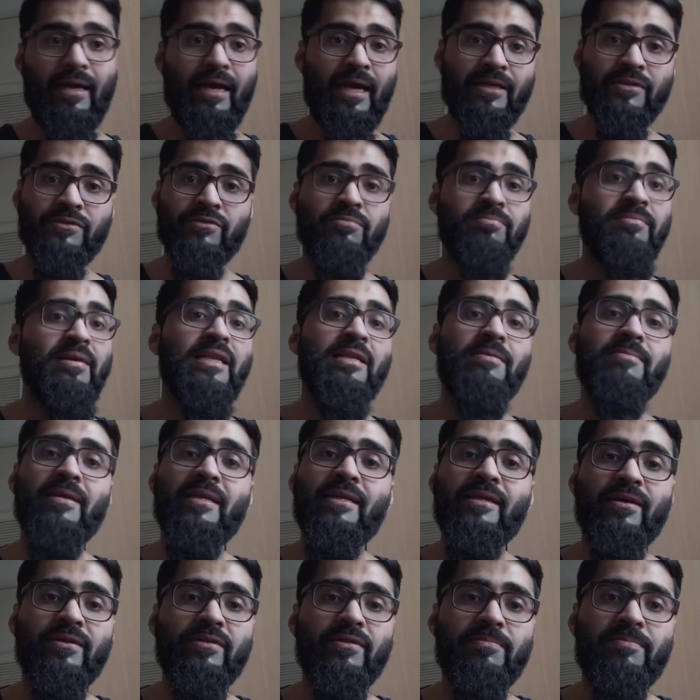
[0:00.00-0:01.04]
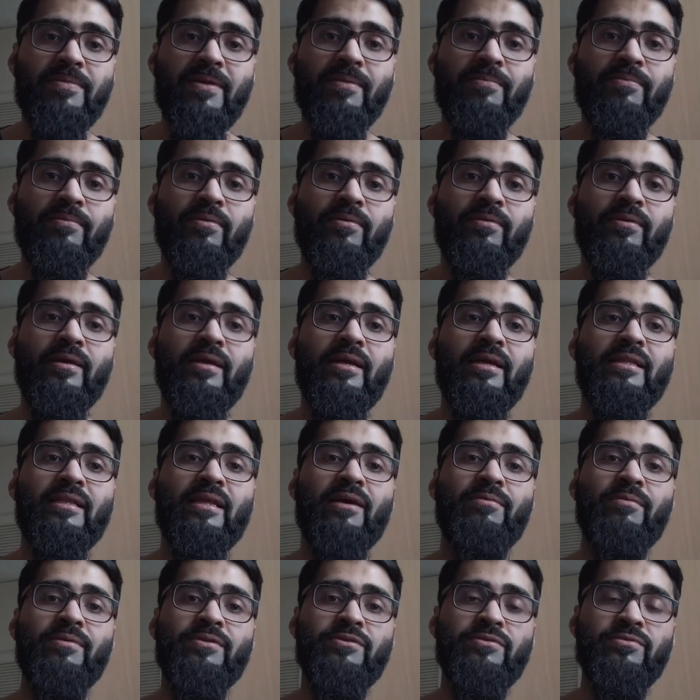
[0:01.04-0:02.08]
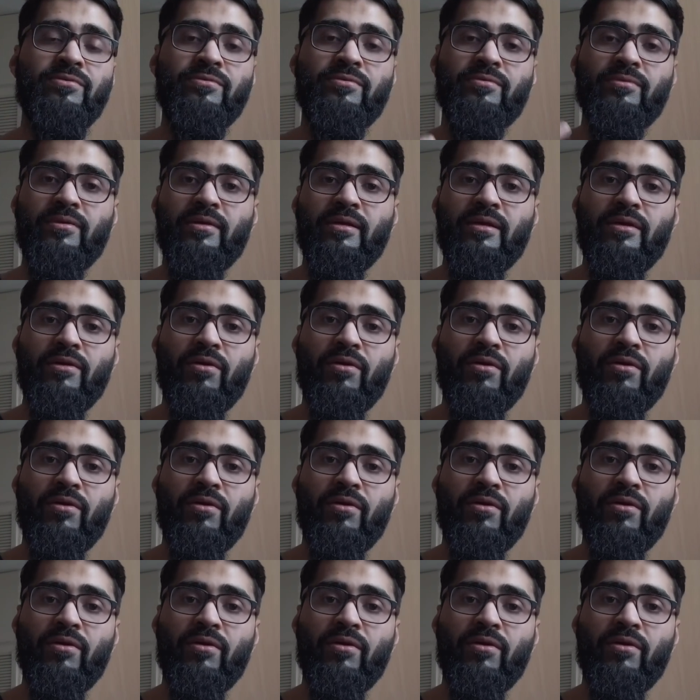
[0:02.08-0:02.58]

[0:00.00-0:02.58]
as do many, many other people, that when you